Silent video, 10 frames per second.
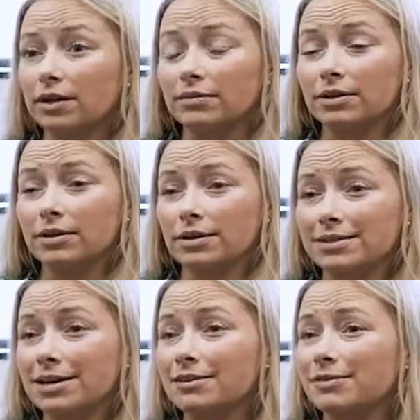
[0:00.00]
Right, and
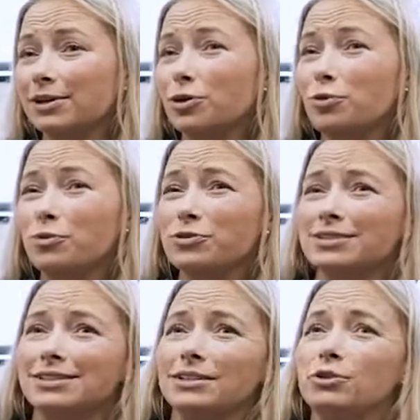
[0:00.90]
it's kind of like
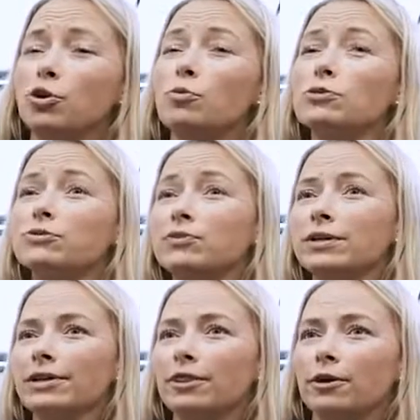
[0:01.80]
almost, you almost
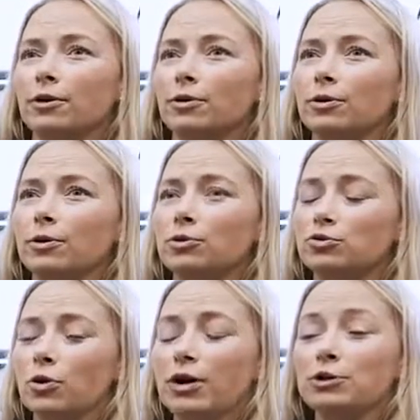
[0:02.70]
feel like they're
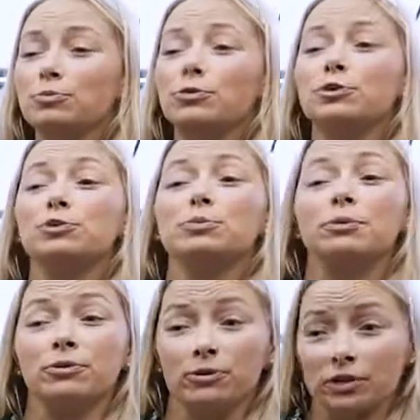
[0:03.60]
trying to push
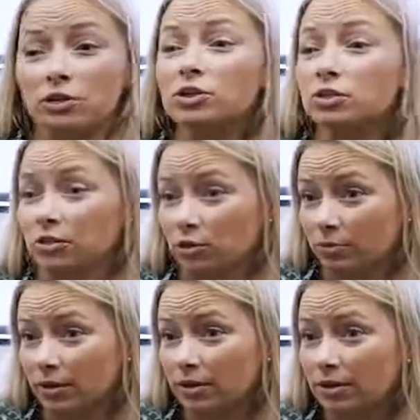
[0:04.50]
people in that direction a
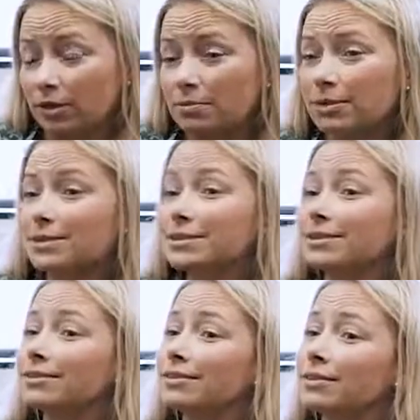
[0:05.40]
little bit, because
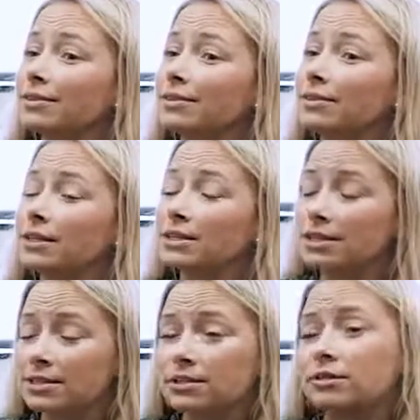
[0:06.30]
like it
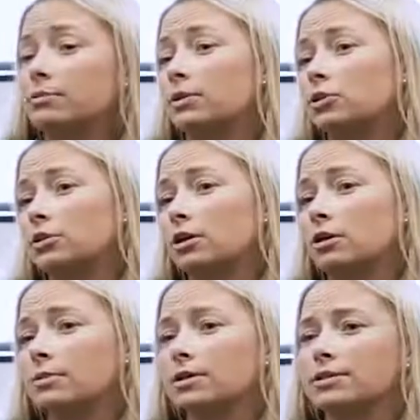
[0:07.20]
isn't good patient
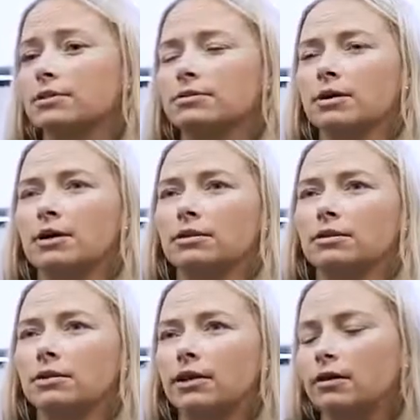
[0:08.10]
care because they're not
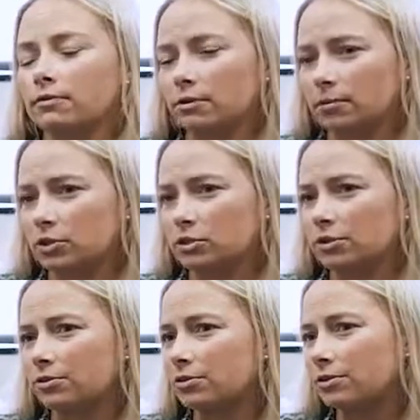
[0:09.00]
looking out for the
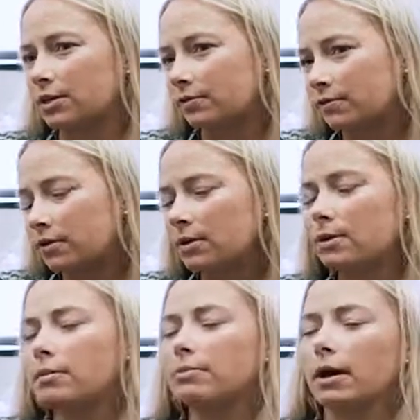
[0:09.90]
patient. They're just kind of
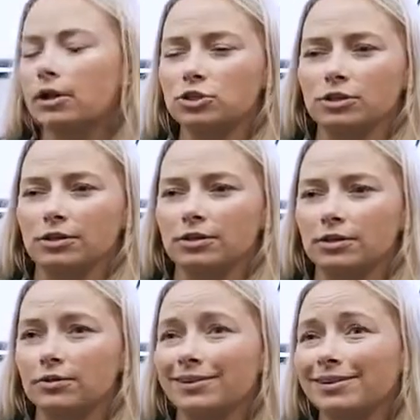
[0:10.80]
patching it
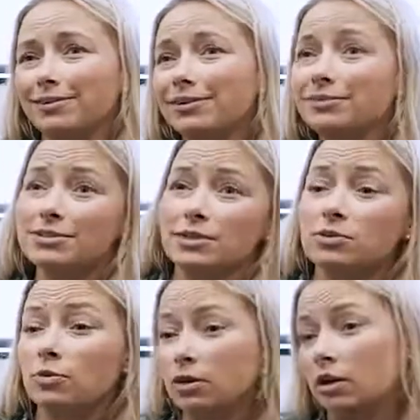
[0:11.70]
and going like, well, if this
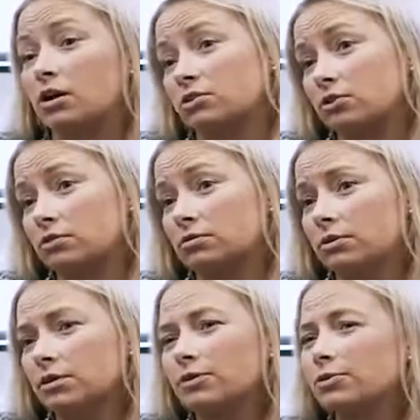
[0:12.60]
doesn't work, I'll cut you,
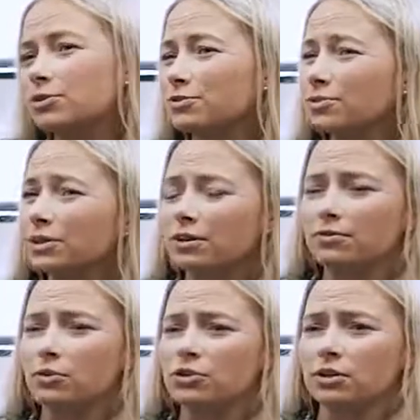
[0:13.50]
right, which is really
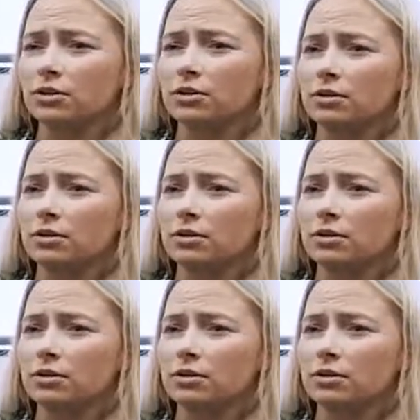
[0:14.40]
unfortunate.